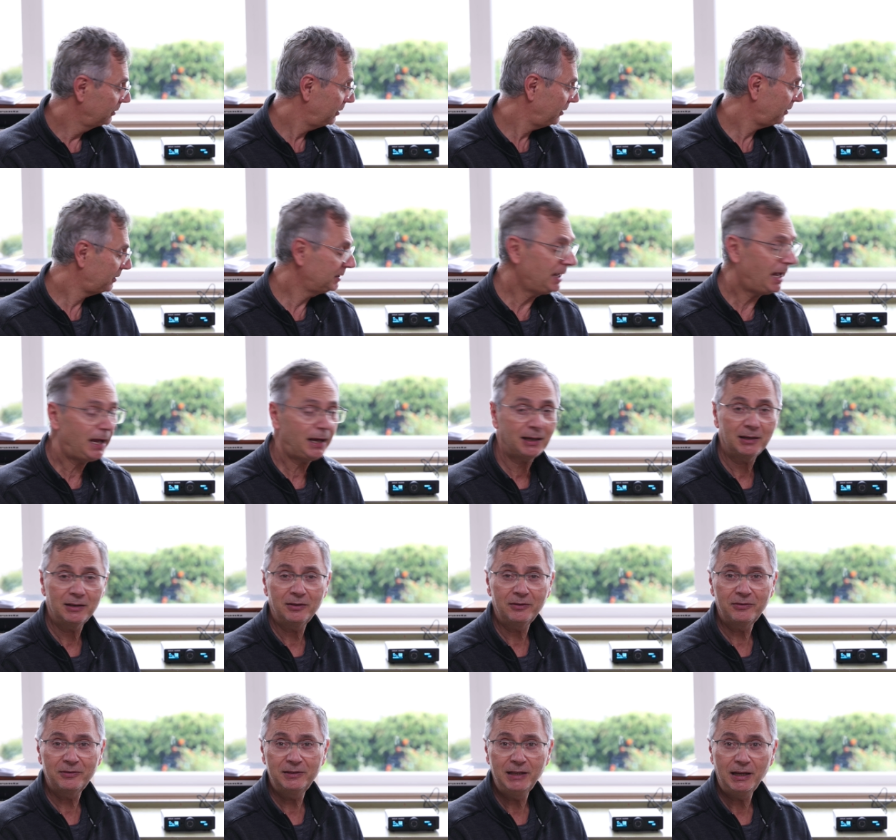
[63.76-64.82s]
this DAC
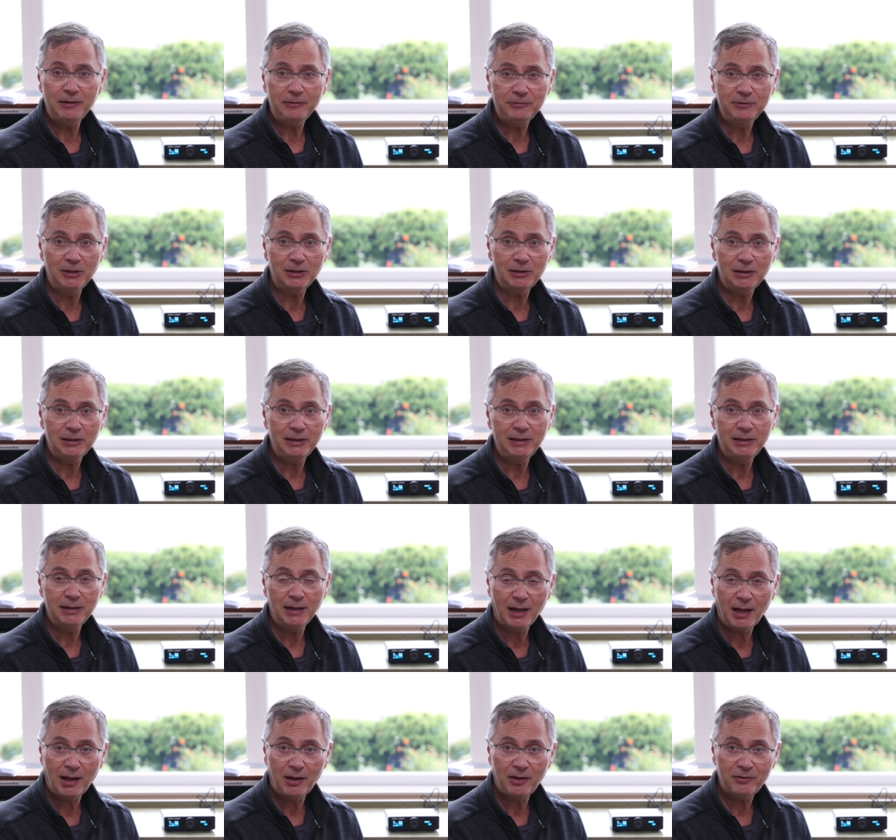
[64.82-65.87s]
is definitely
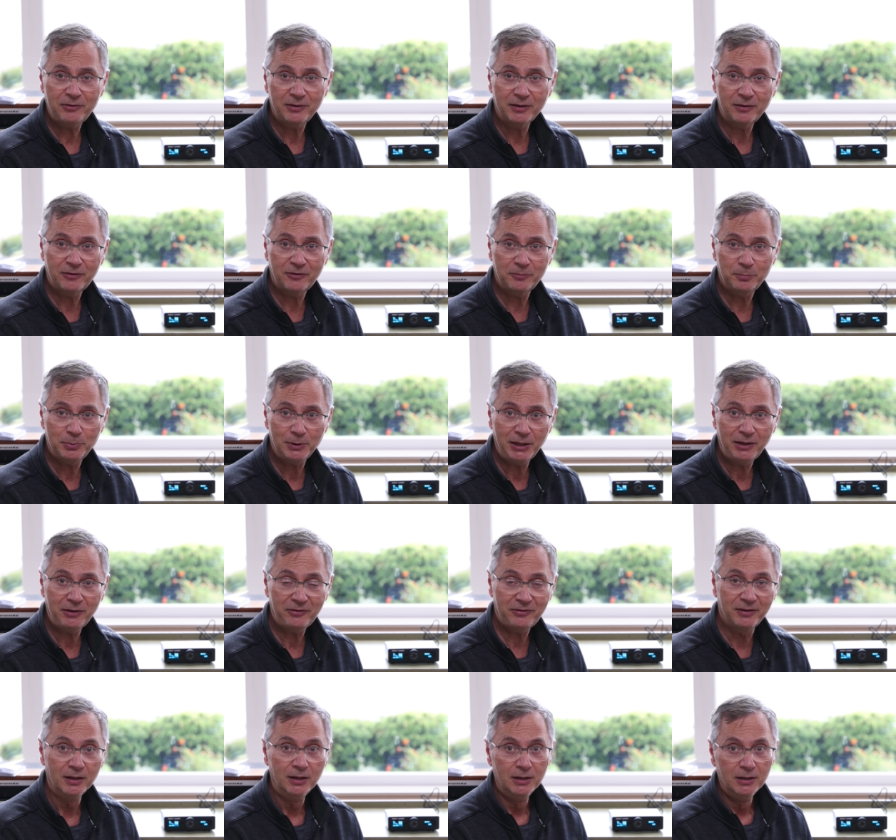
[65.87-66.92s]
has its
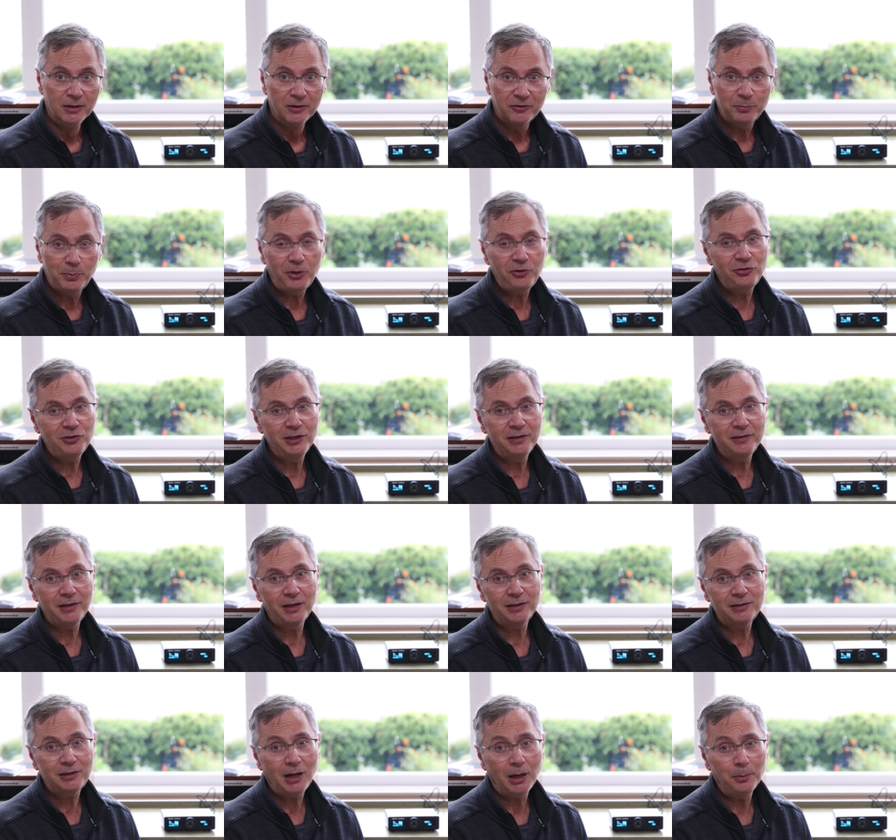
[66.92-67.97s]
place, especially
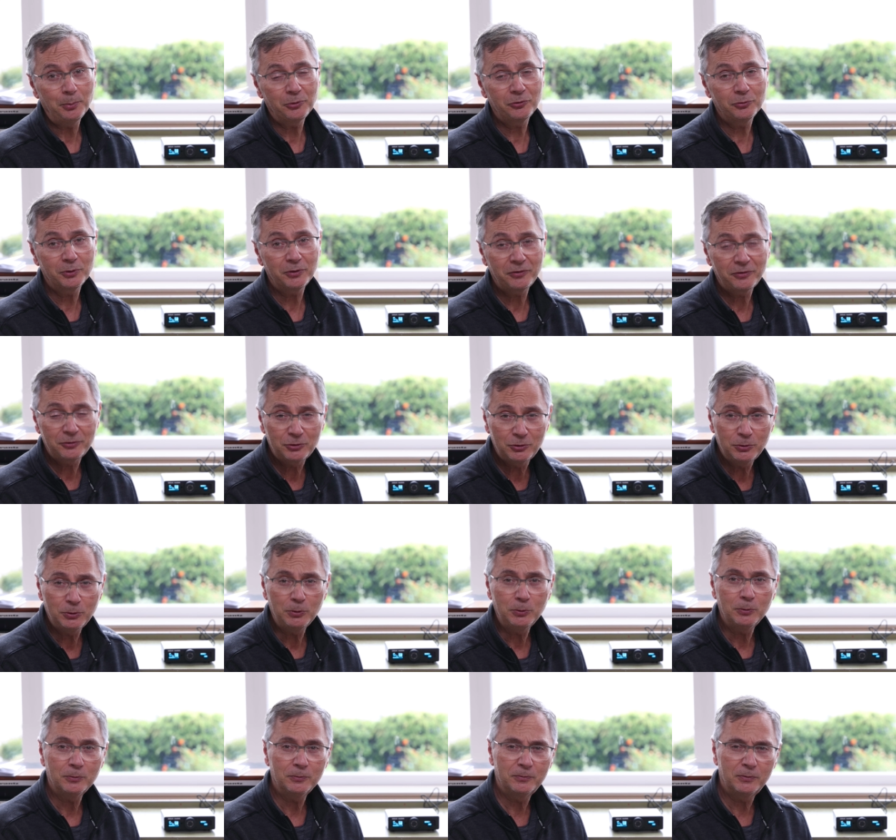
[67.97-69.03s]
that it comes with
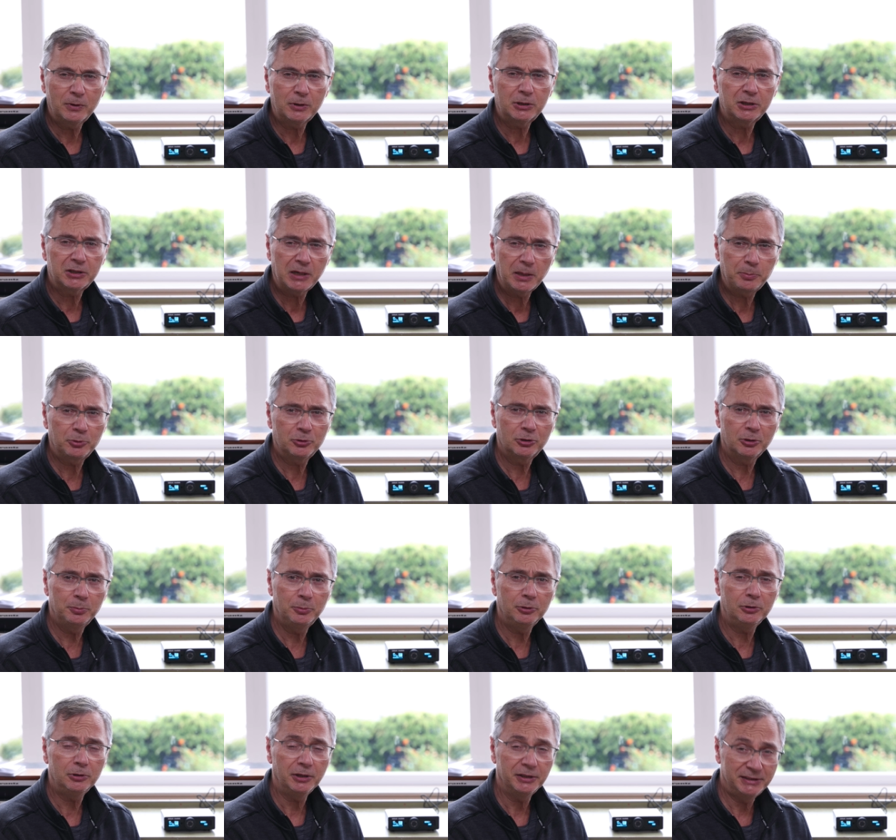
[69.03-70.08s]
two very
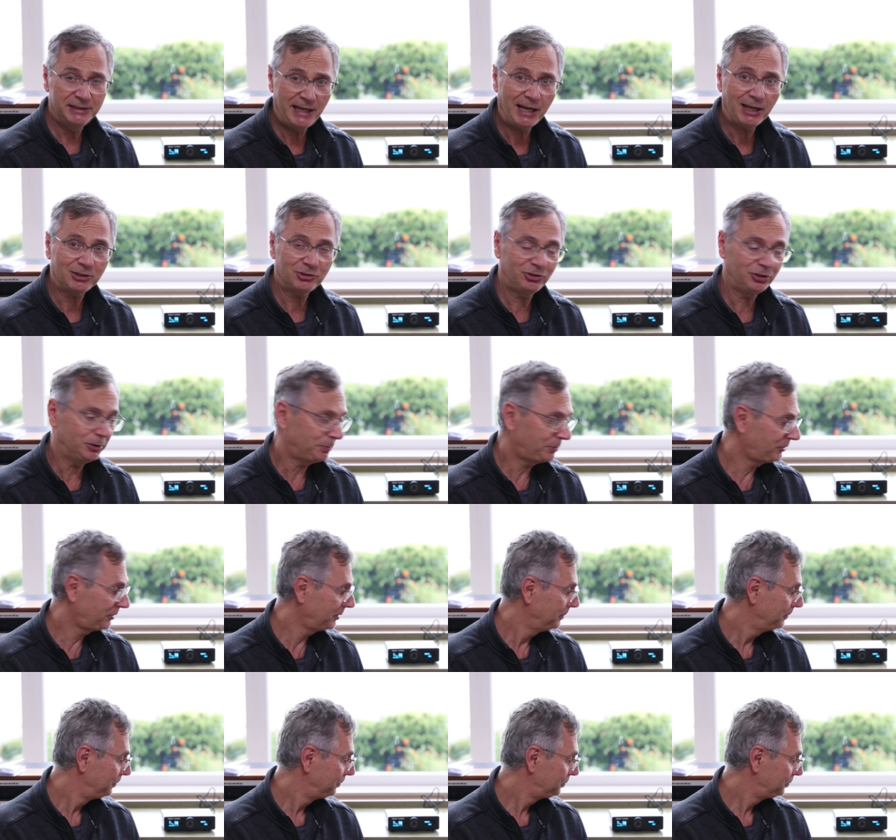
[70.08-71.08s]
reputable DAC chips.